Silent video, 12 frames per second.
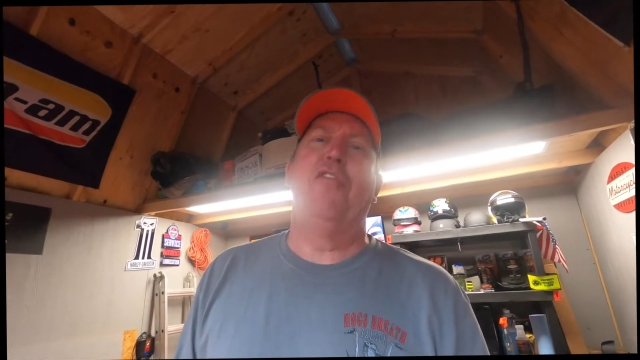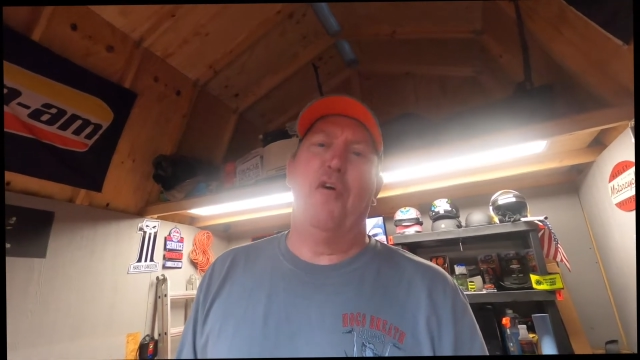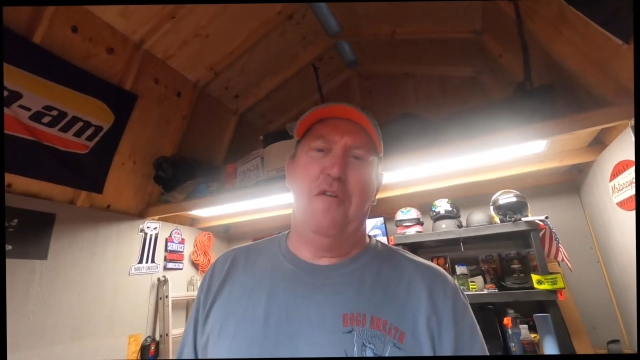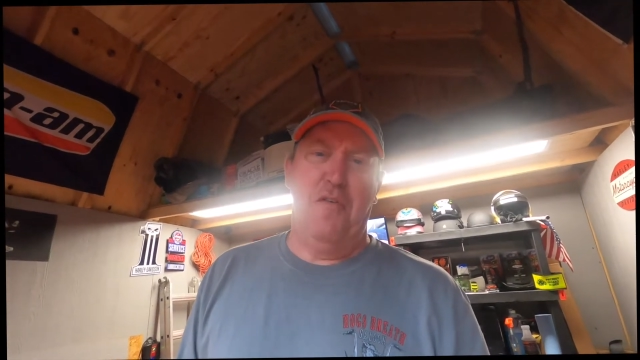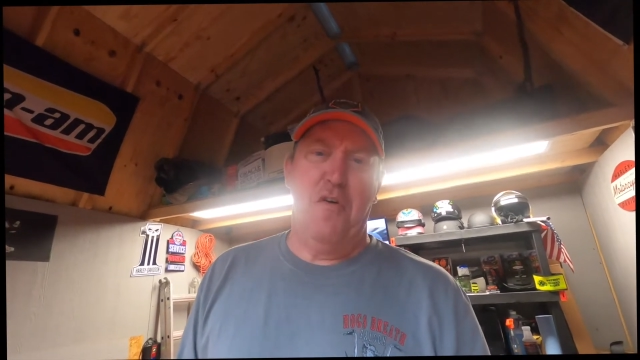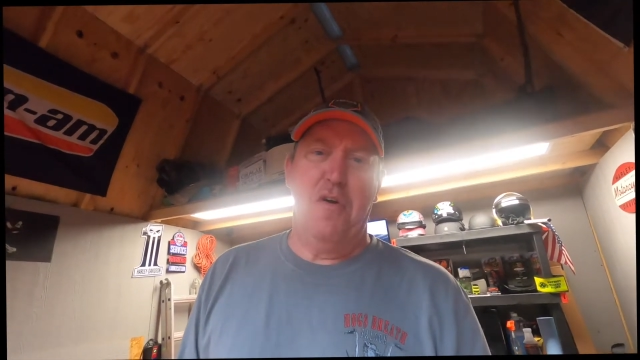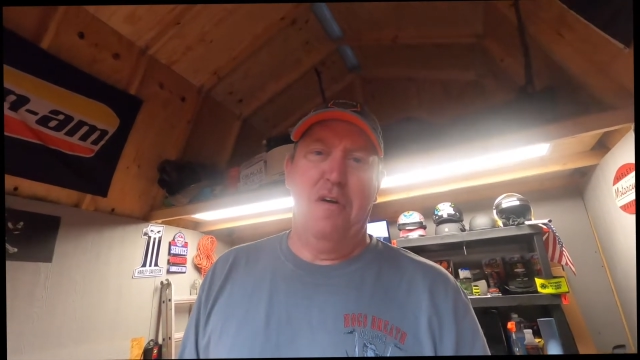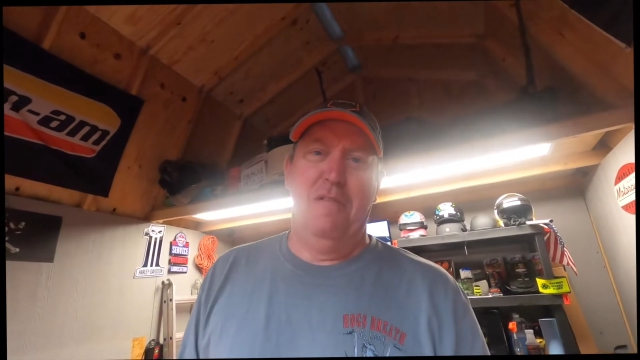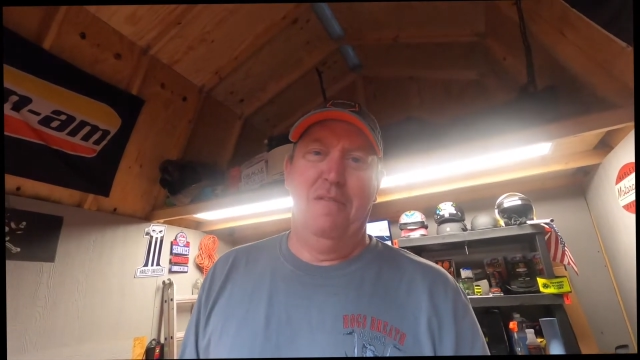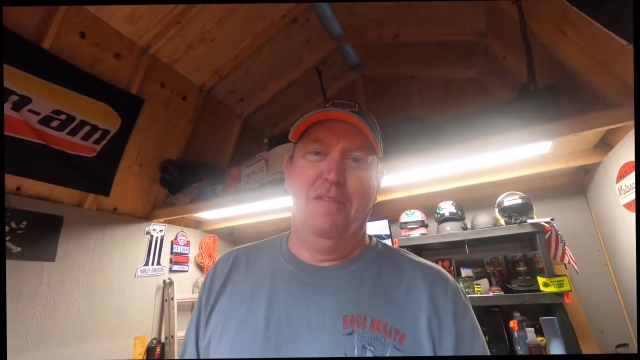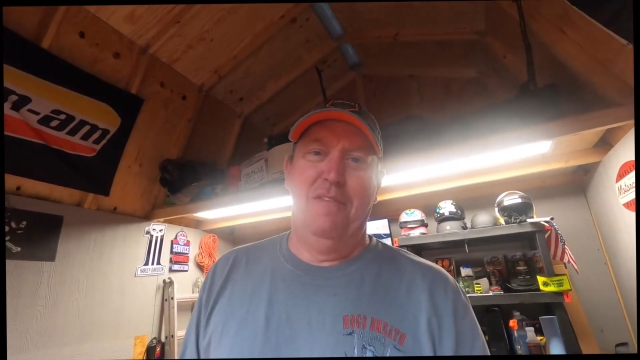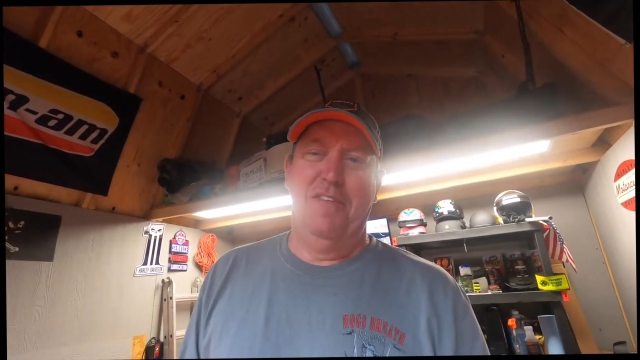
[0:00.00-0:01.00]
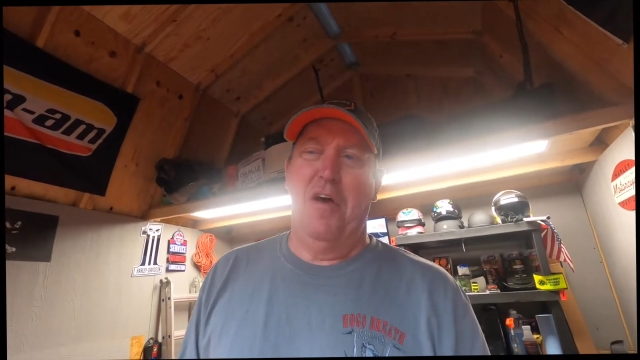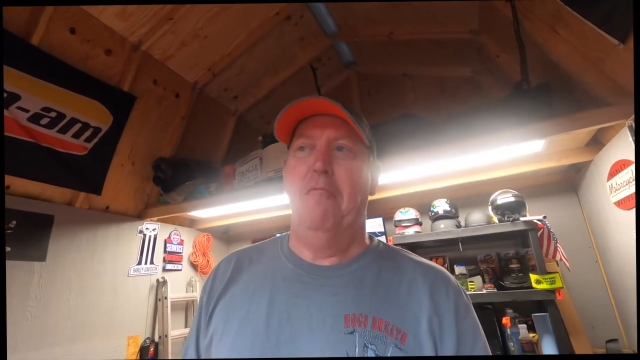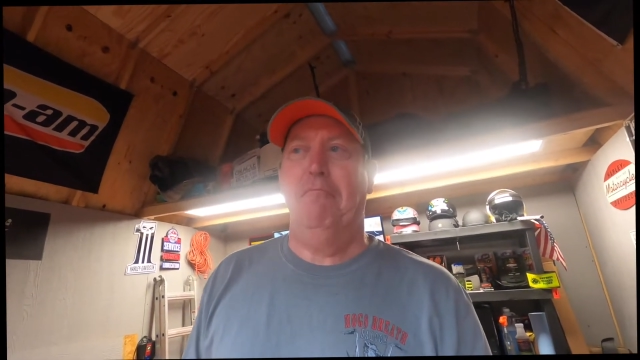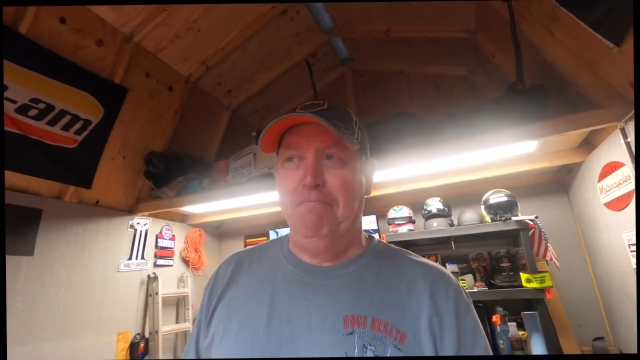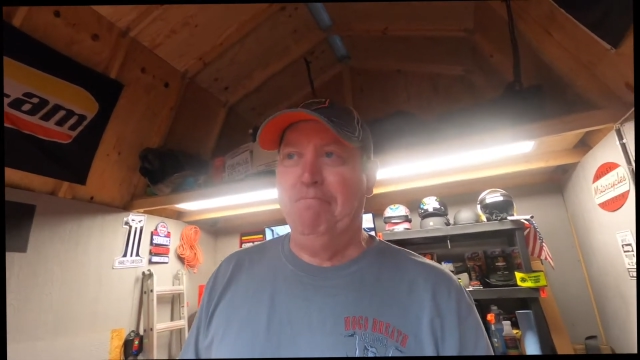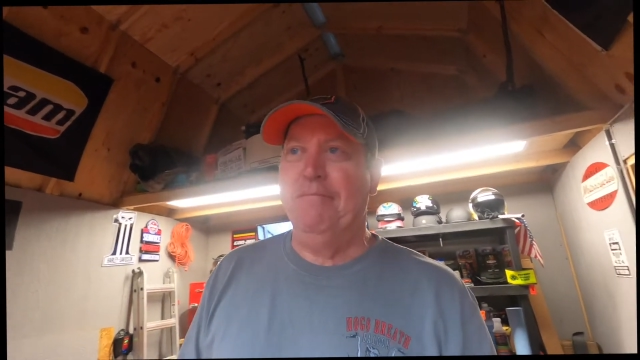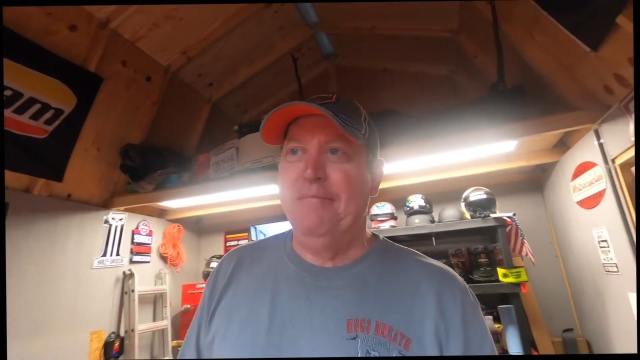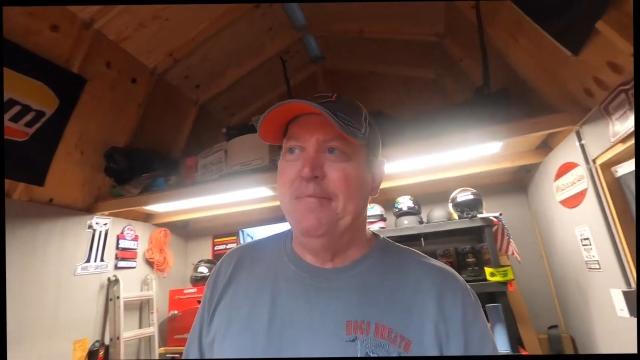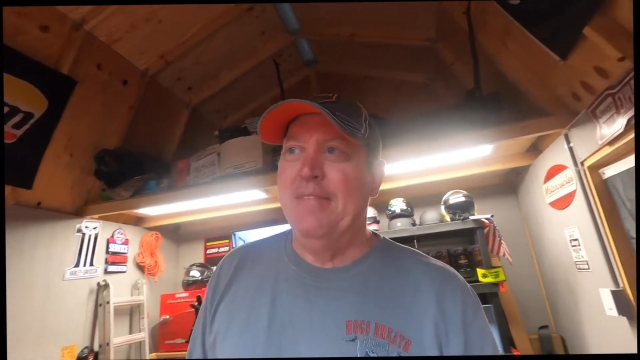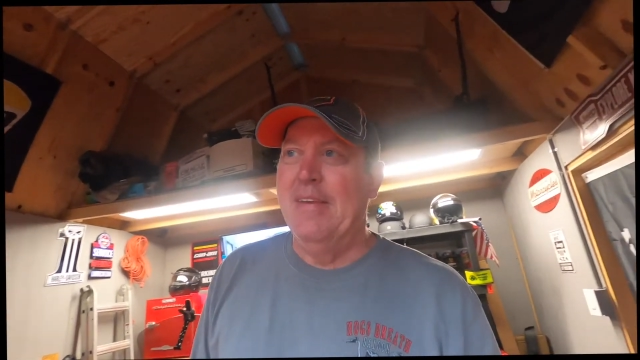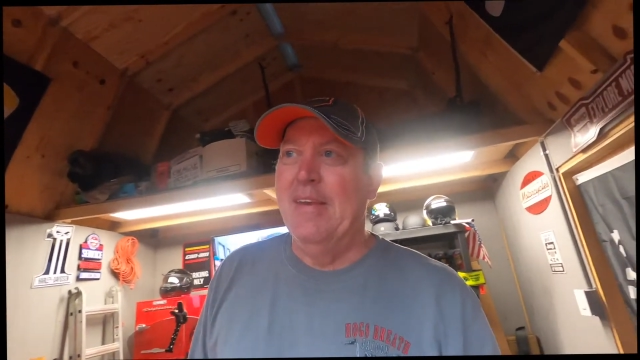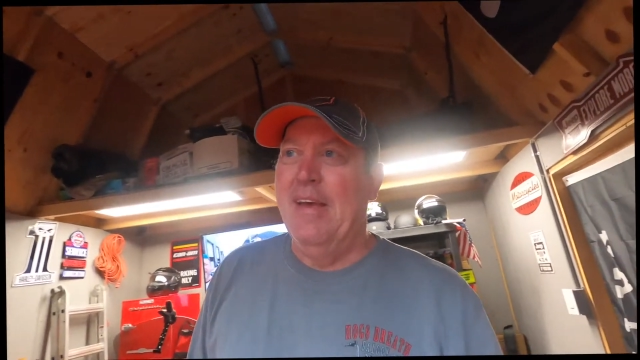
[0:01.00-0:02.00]
34. So,
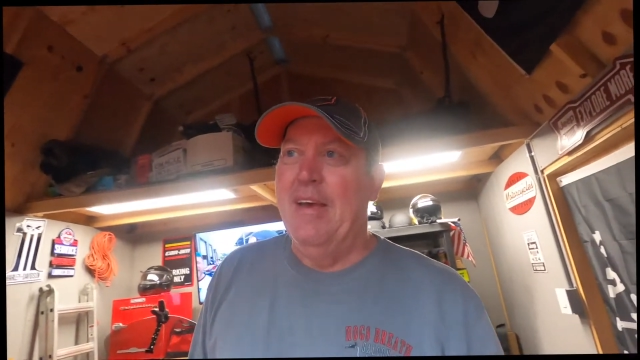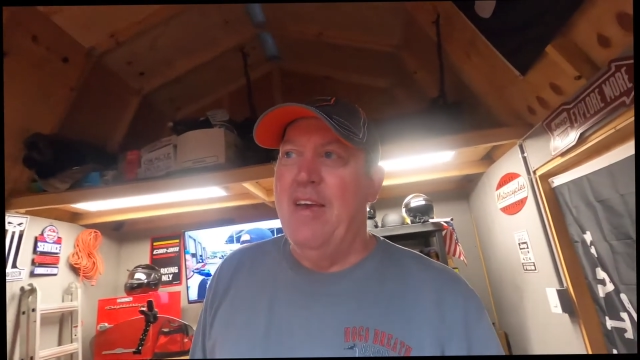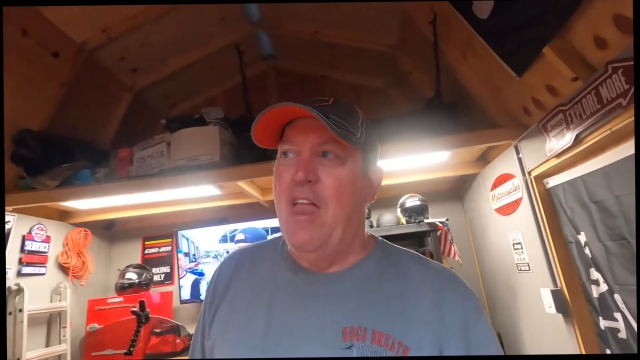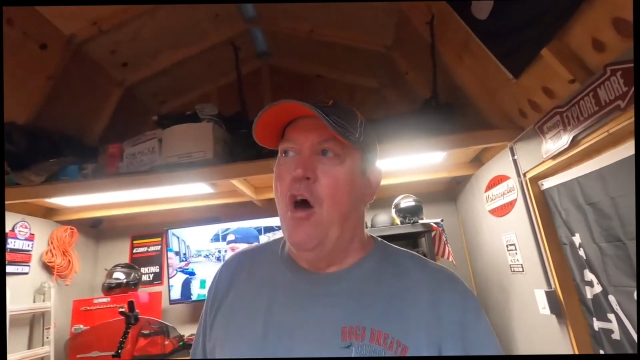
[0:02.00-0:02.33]
you